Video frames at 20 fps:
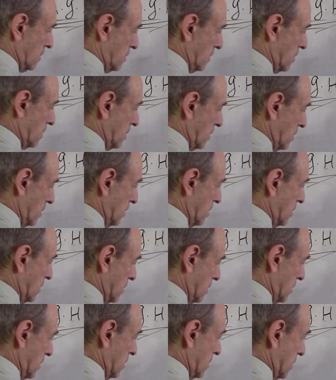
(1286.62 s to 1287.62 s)

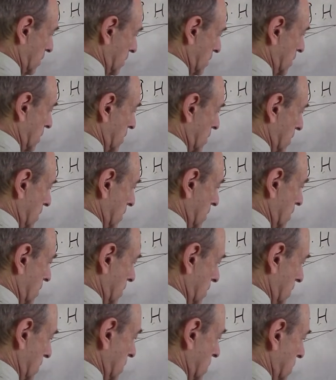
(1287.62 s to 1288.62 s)

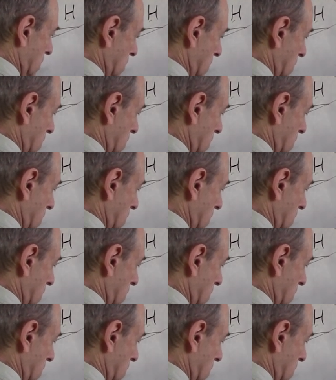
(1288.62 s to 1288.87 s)
No one is speaking in this clip.